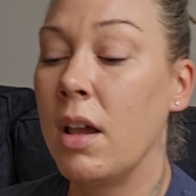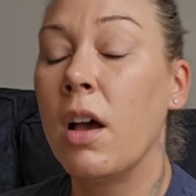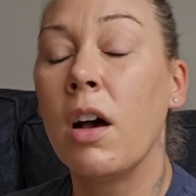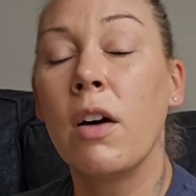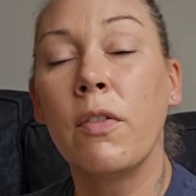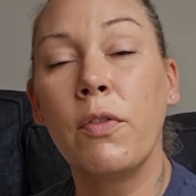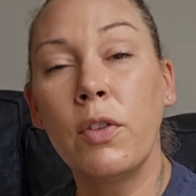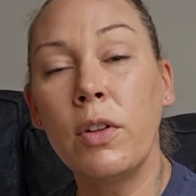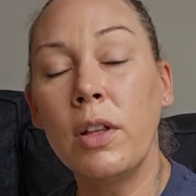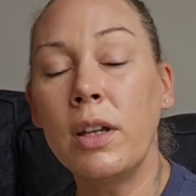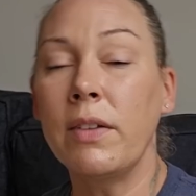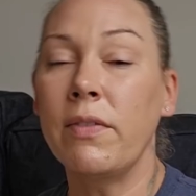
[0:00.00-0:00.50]
A
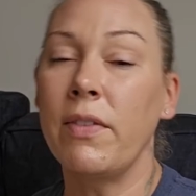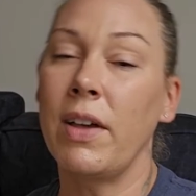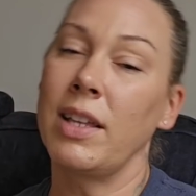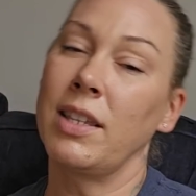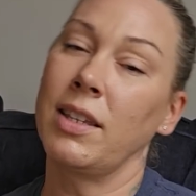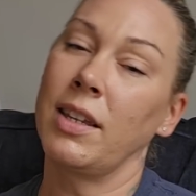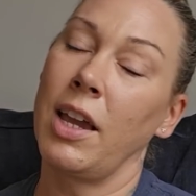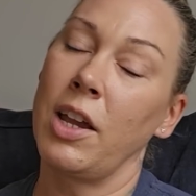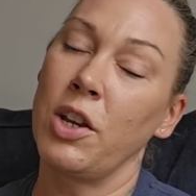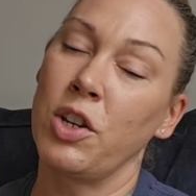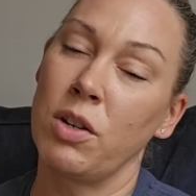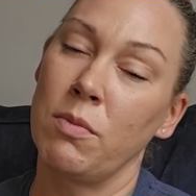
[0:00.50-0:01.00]
full
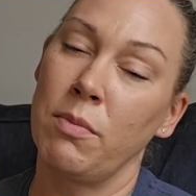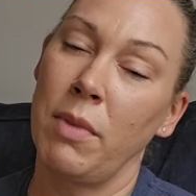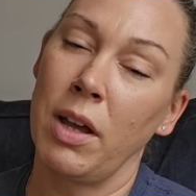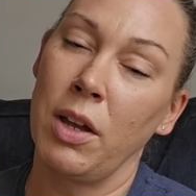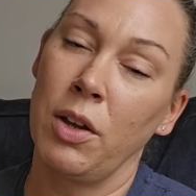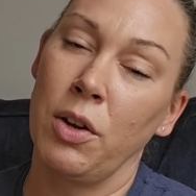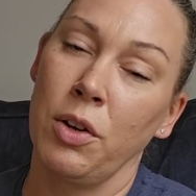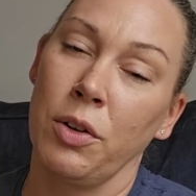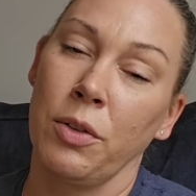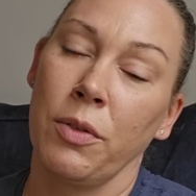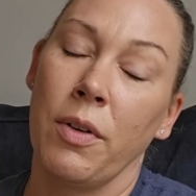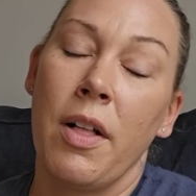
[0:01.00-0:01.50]
investigation by
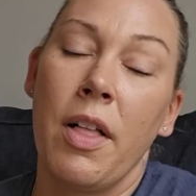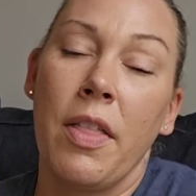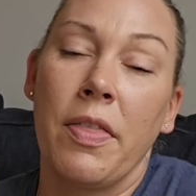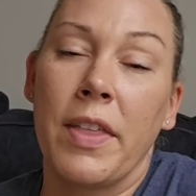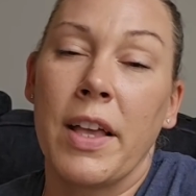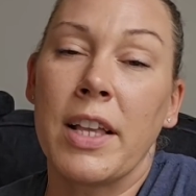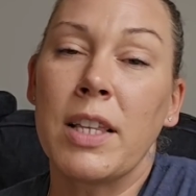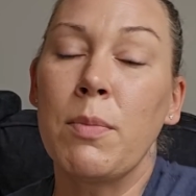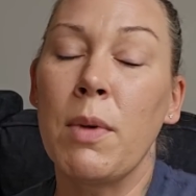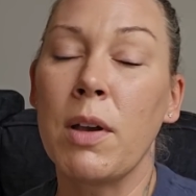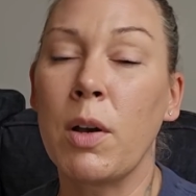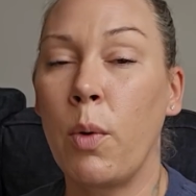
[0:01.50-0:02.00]
who?
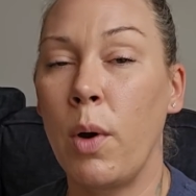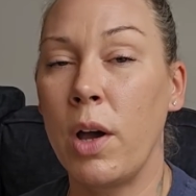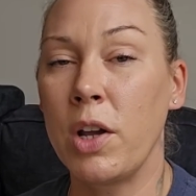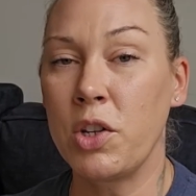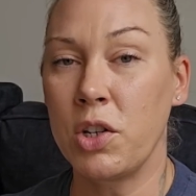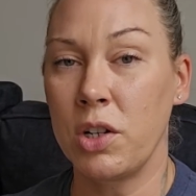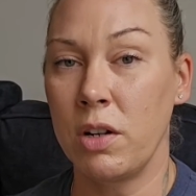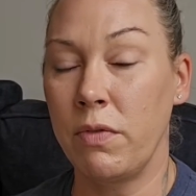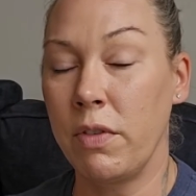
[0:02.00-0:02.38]
That's my question.